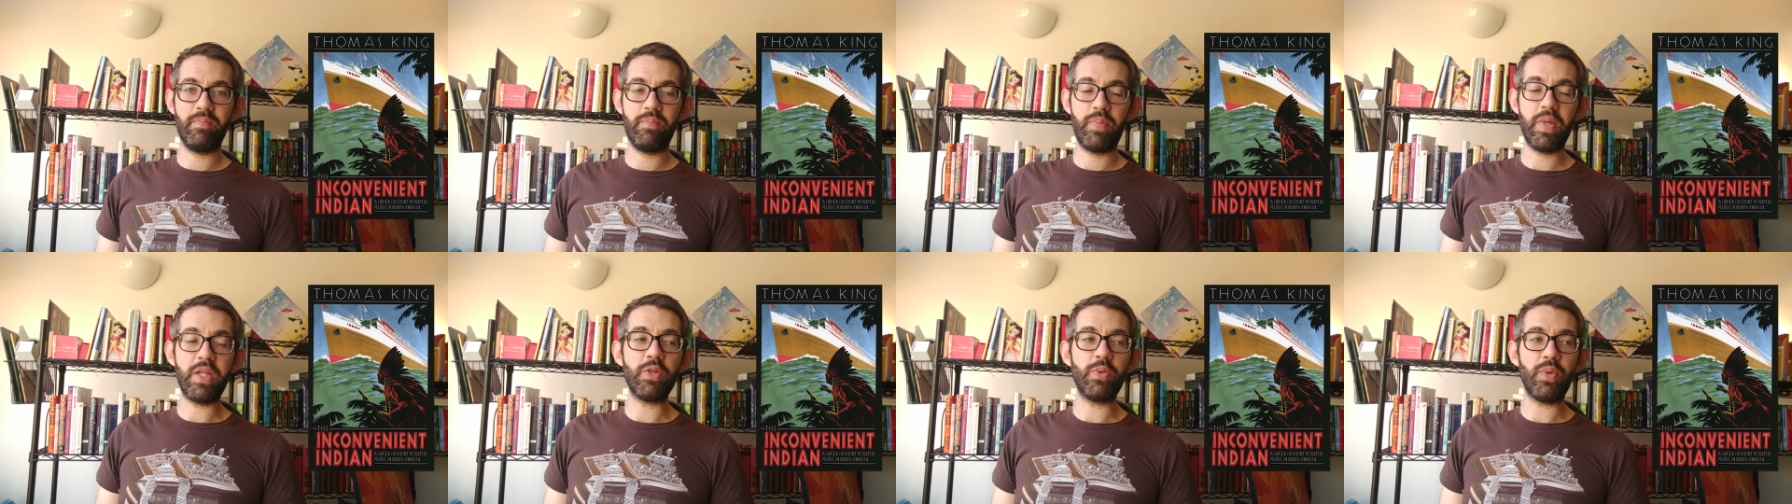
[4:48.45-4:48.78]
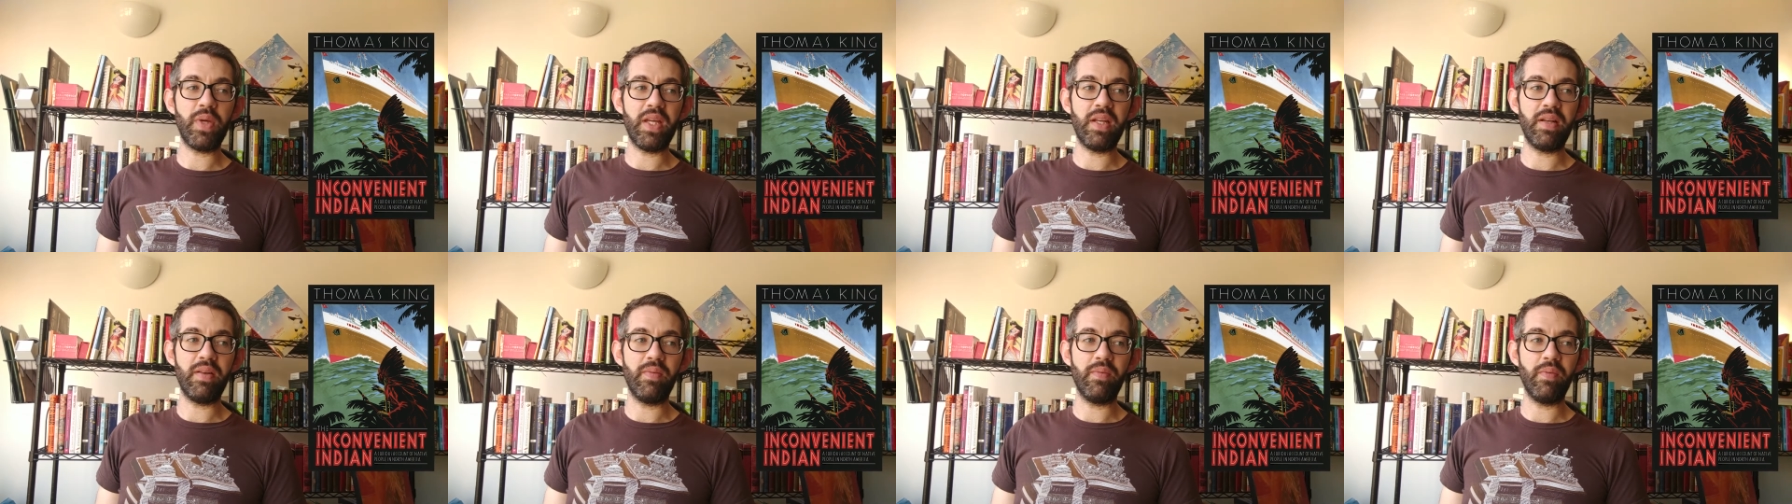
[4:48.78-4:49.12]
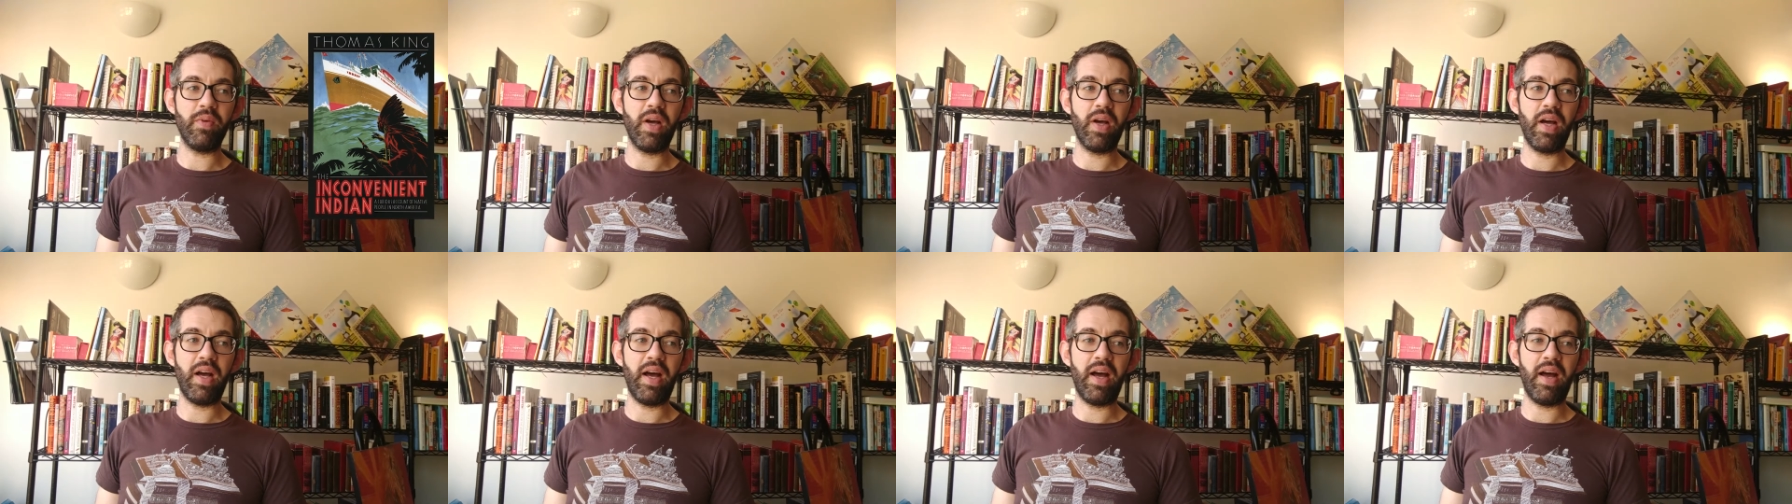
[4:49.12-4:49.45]

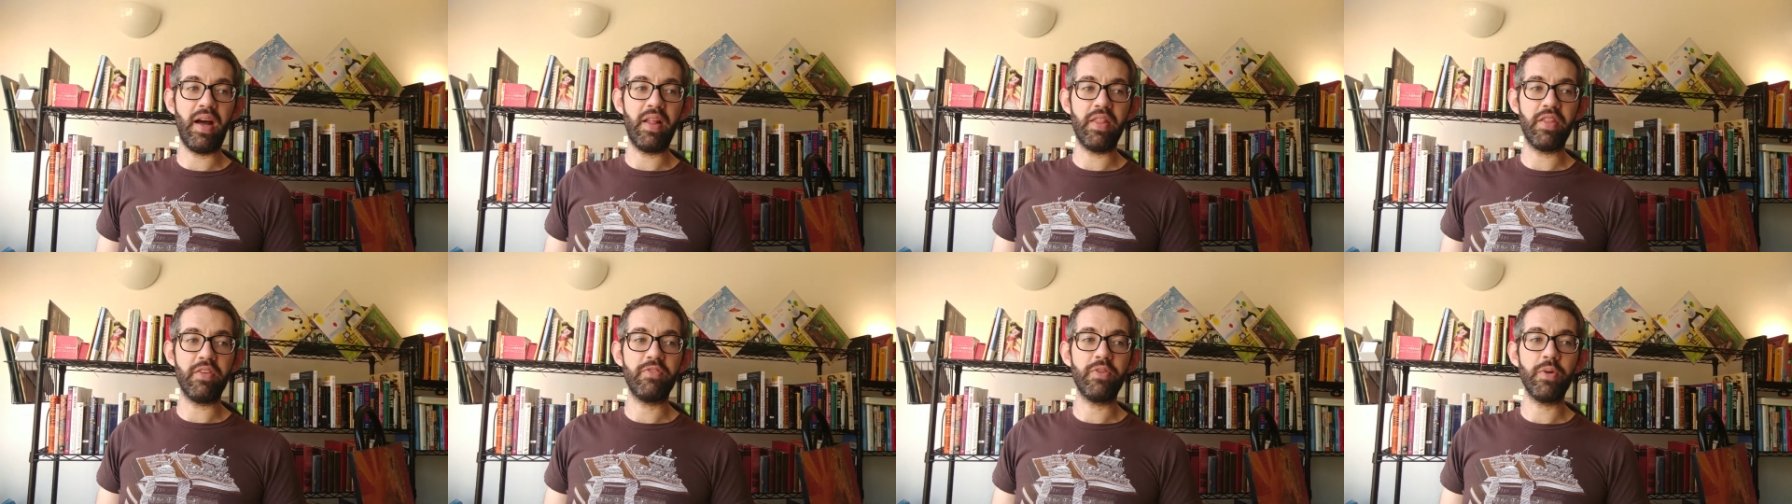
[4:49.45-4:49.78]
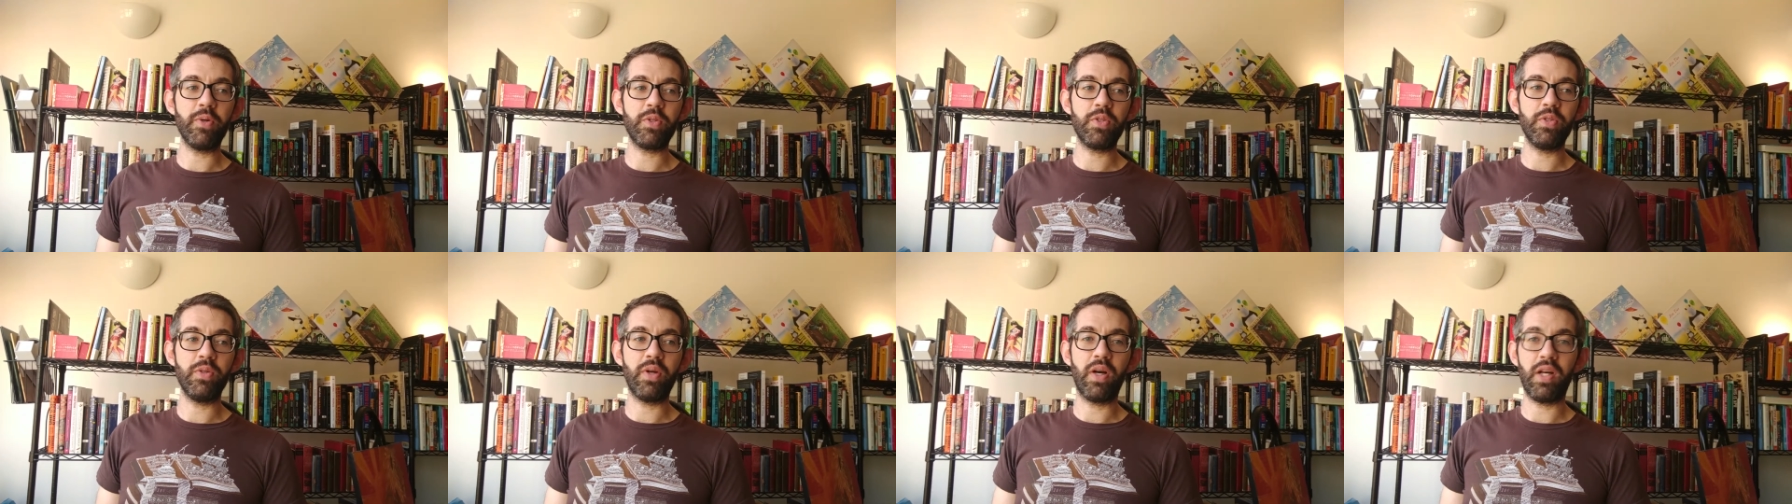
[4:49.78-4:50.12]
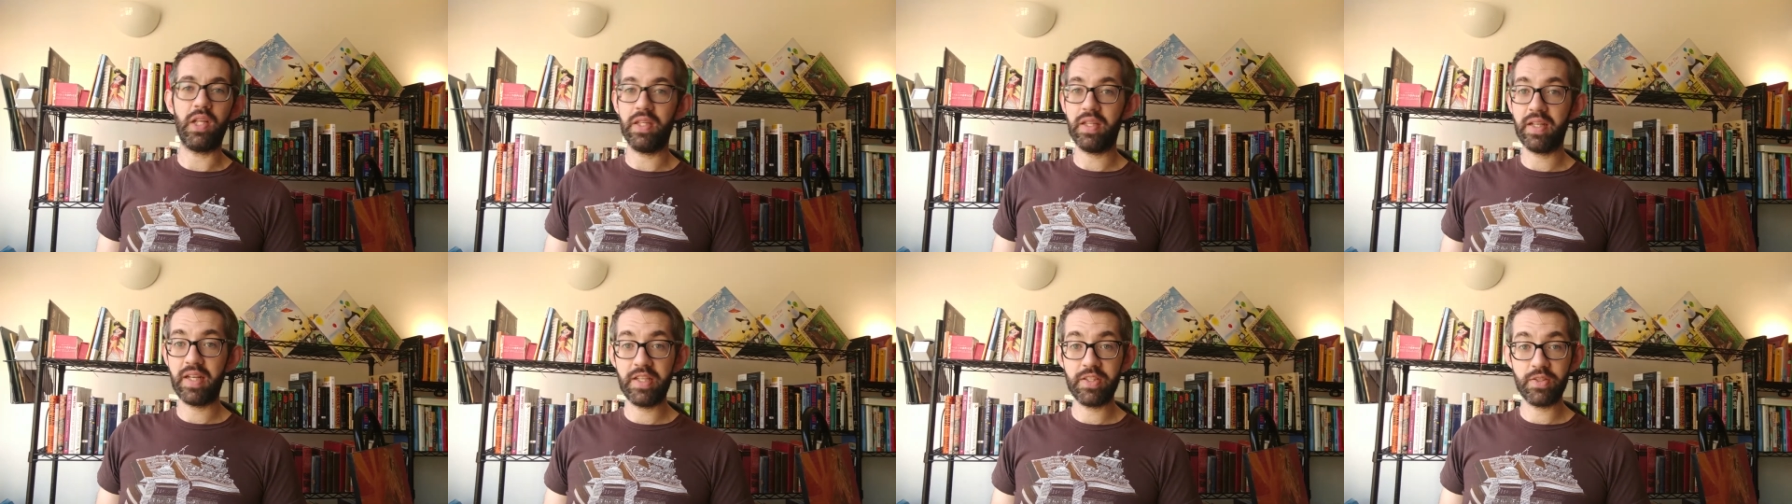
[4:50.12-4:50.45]
between the folks who
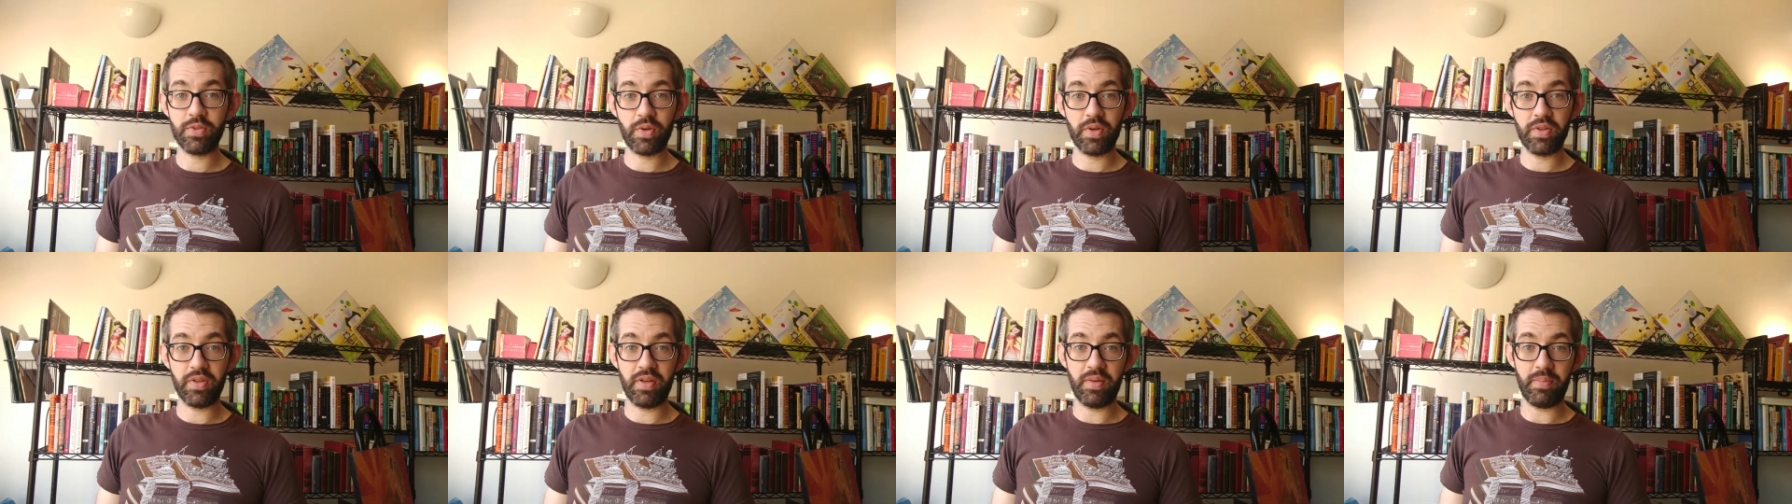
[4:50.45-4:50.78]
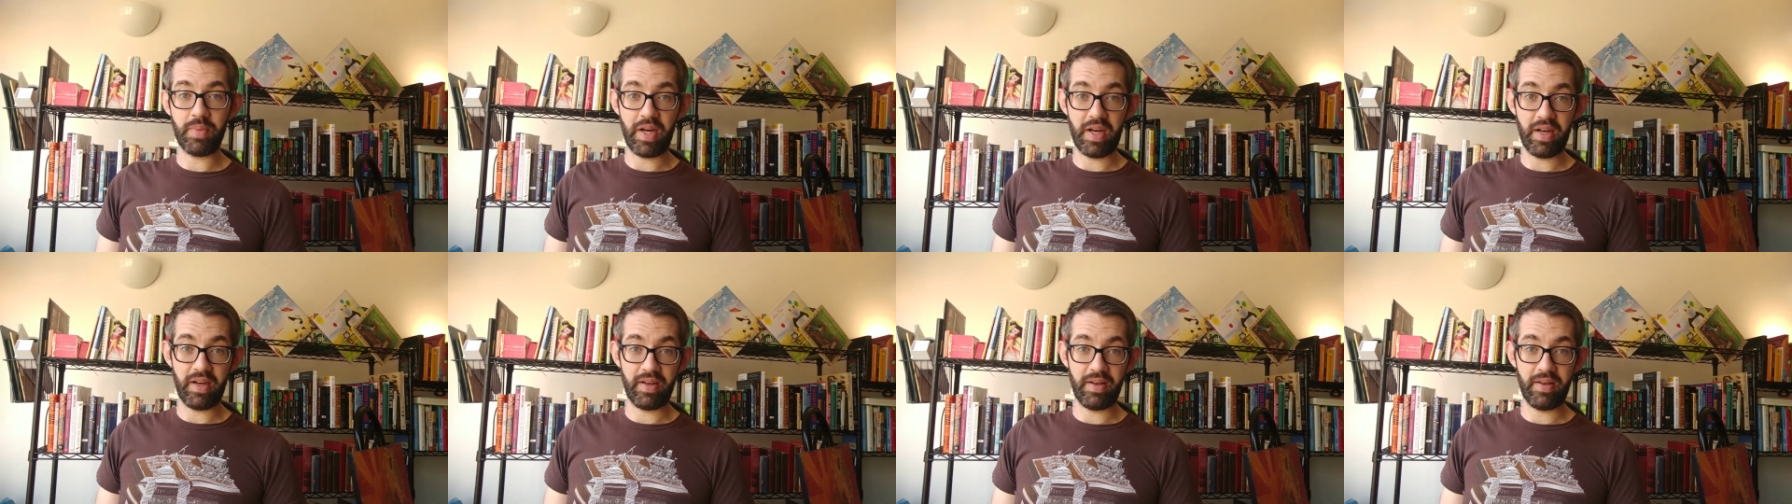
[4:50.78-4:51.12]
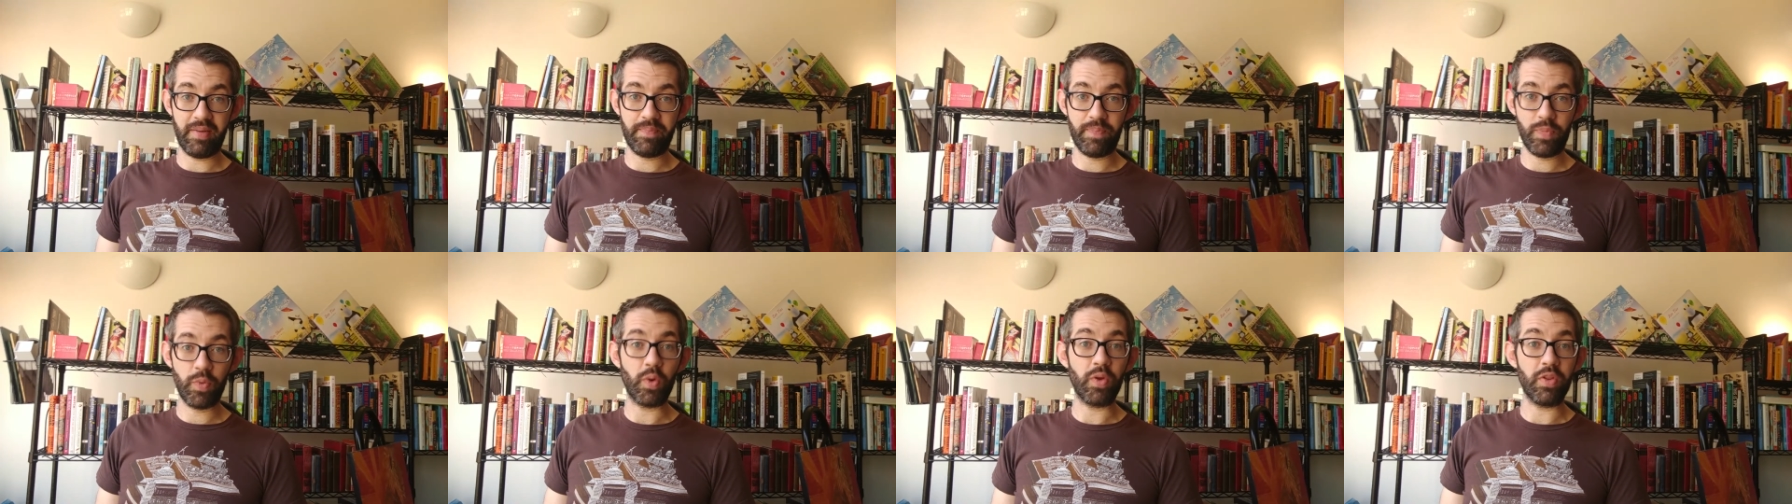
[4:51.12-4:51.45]
colonized North
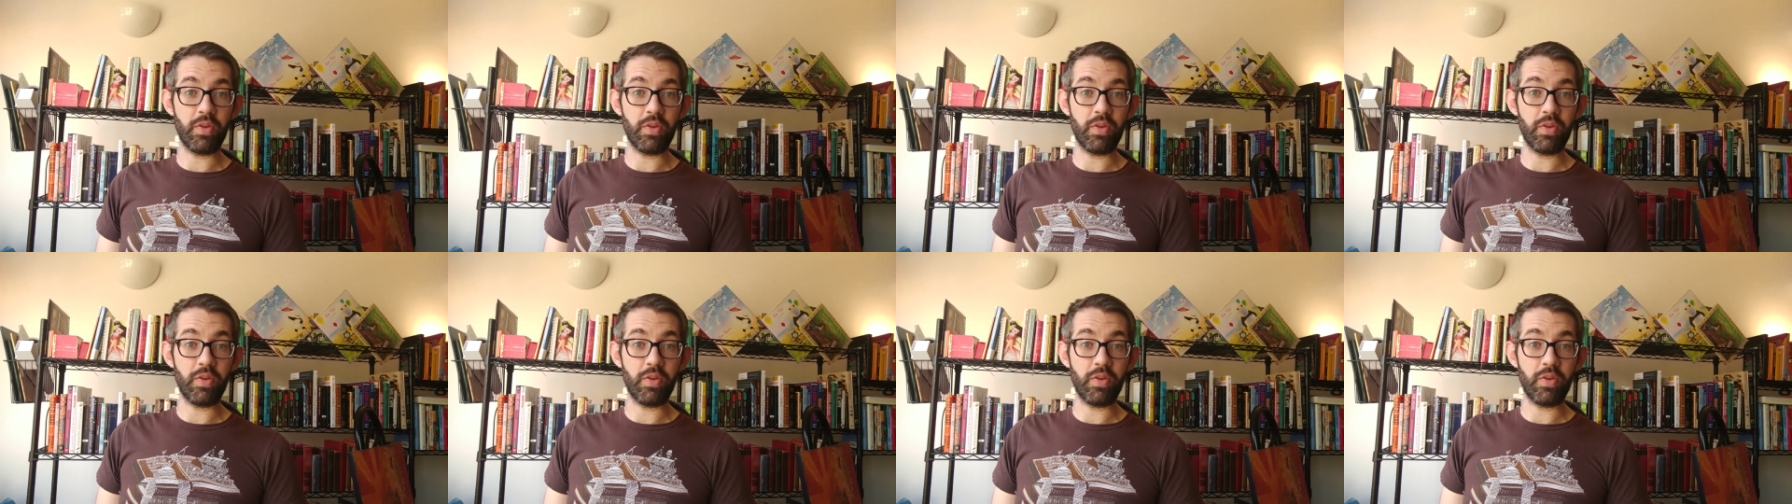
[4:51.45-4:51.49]
America,